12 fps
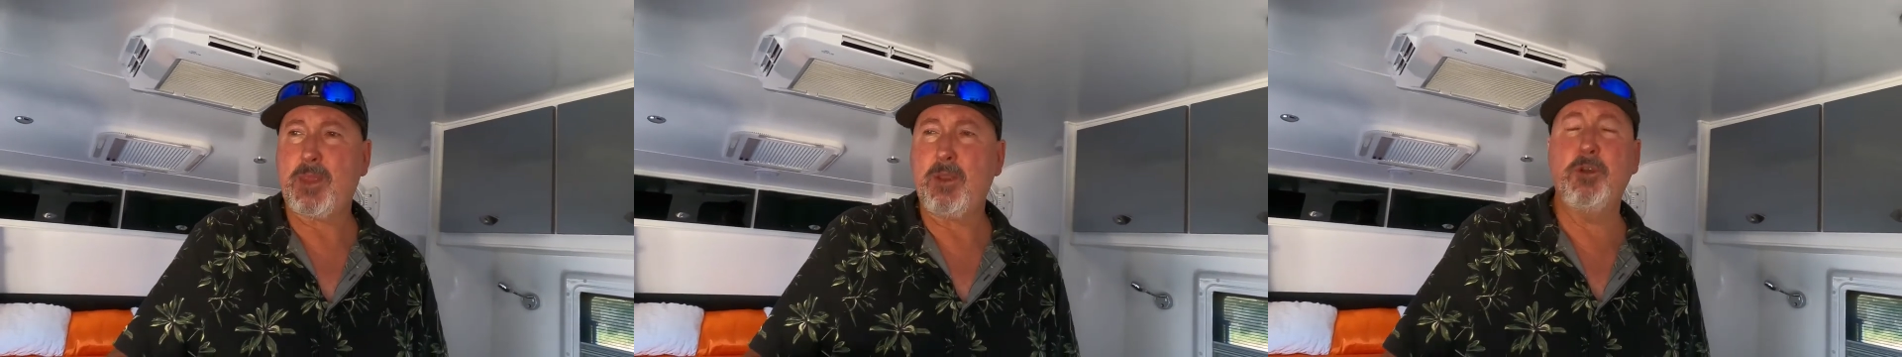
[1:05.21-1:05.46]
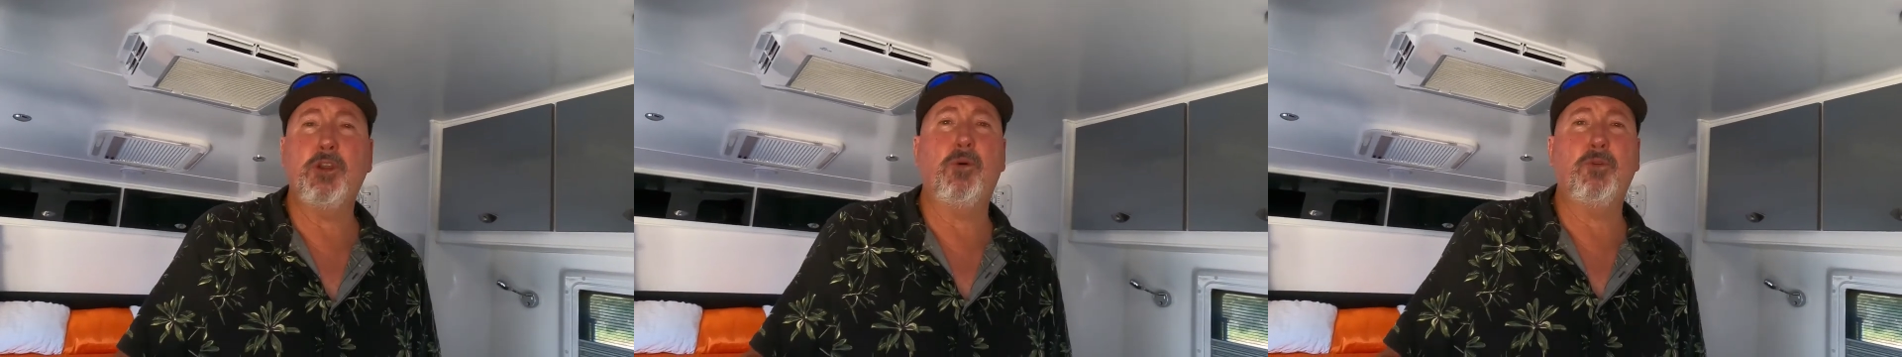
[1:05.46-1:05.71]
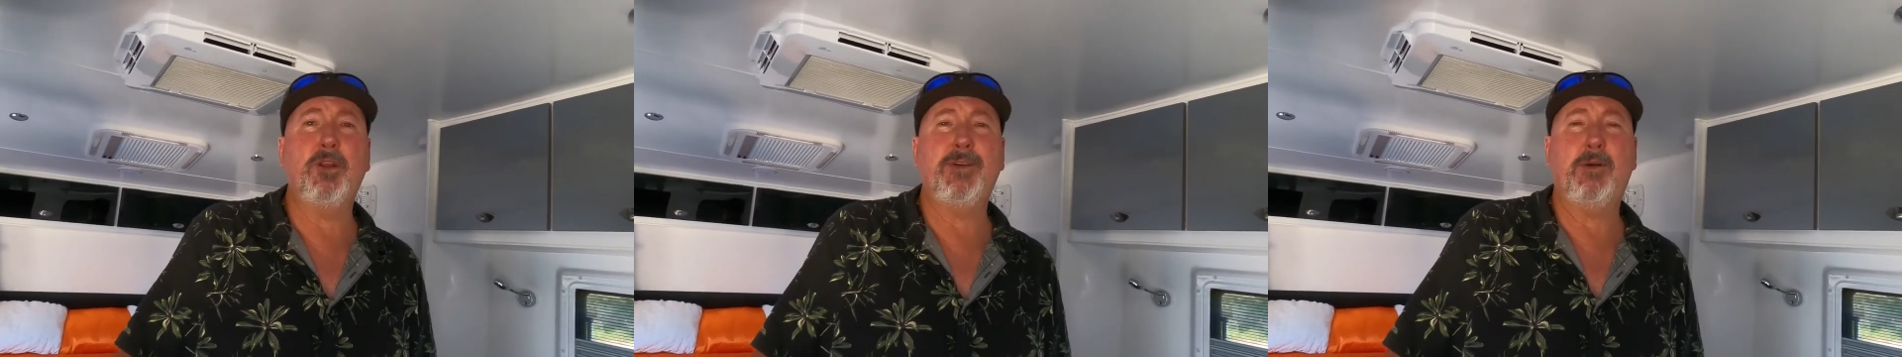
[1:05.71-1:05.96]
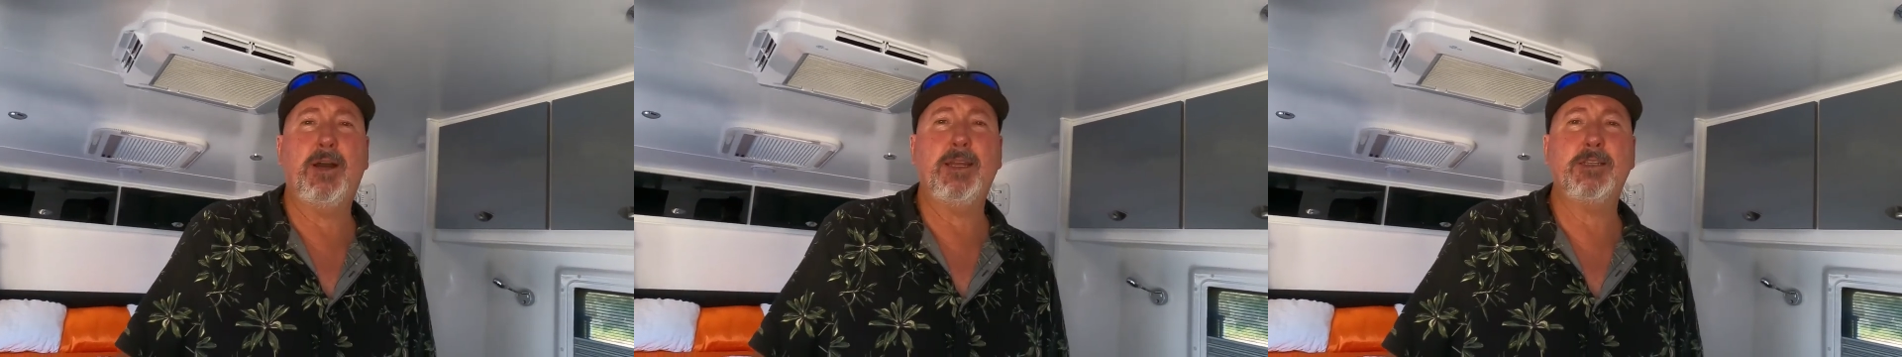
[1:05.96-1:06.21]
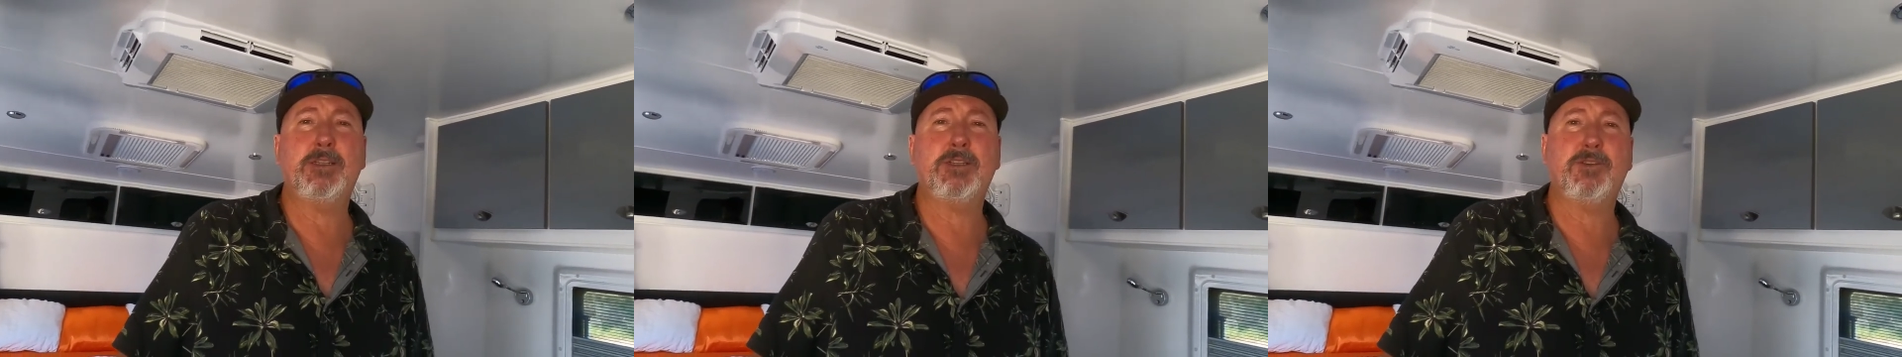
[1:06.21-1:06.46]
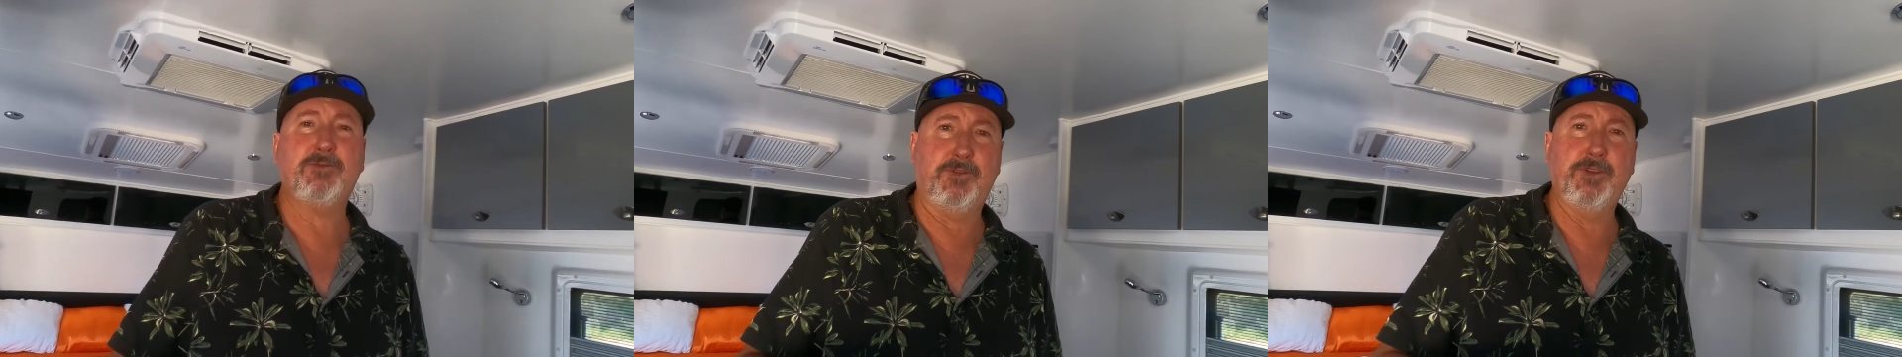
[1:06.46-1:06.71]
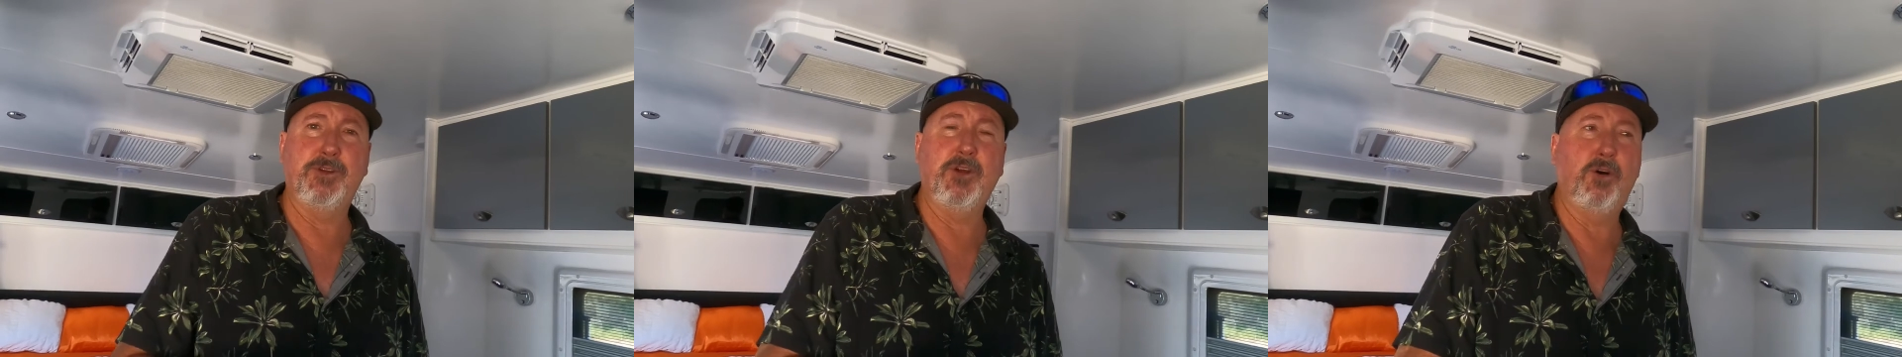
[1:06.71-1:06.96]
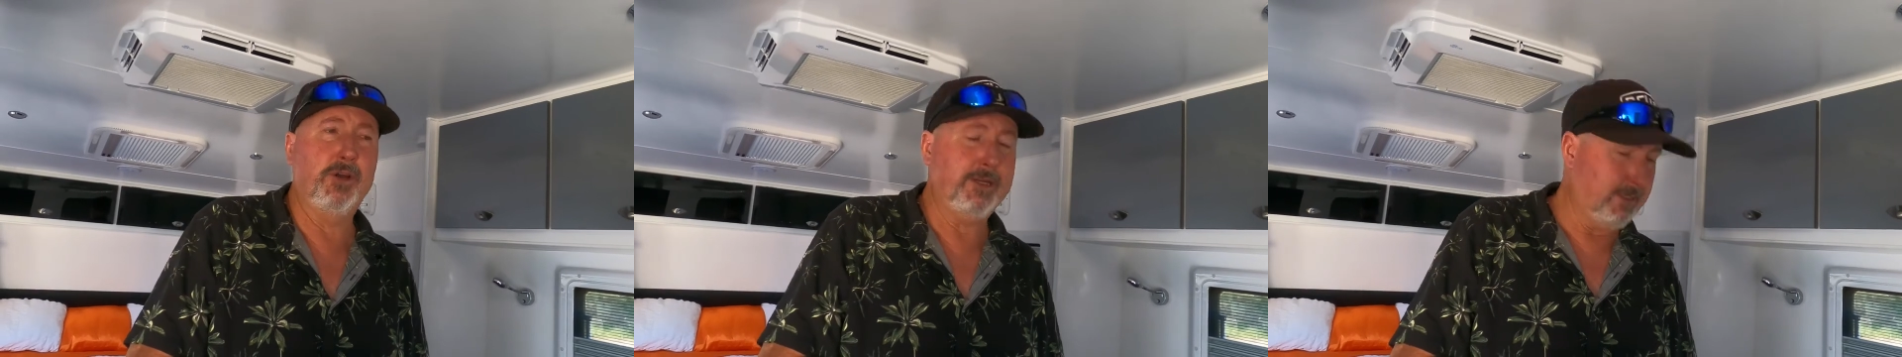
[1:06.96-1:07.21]
We got rid of our 8s for the
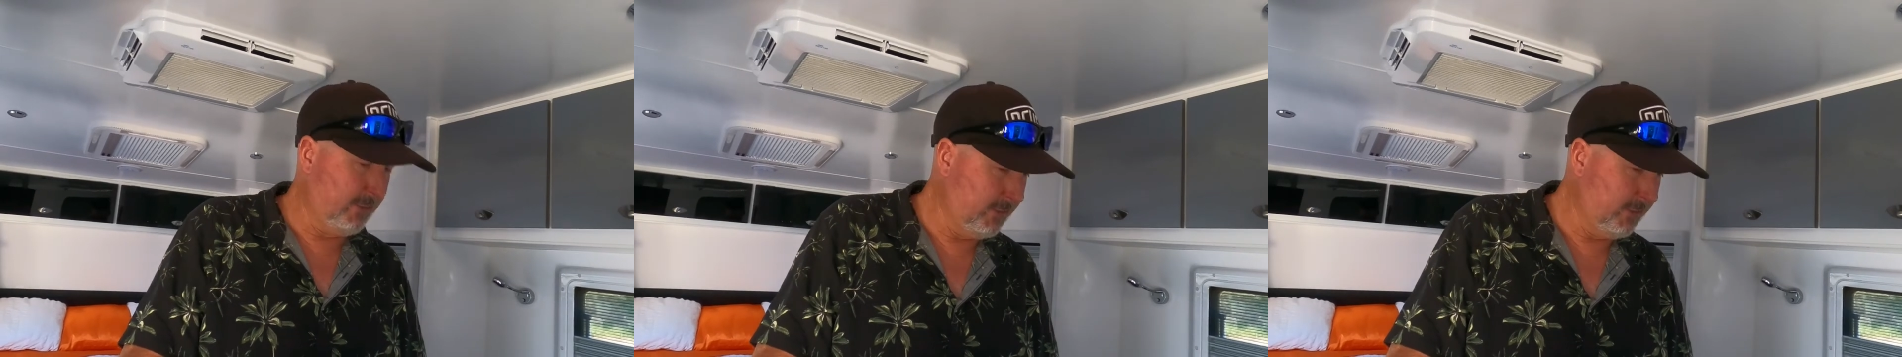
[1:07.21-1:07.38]
9.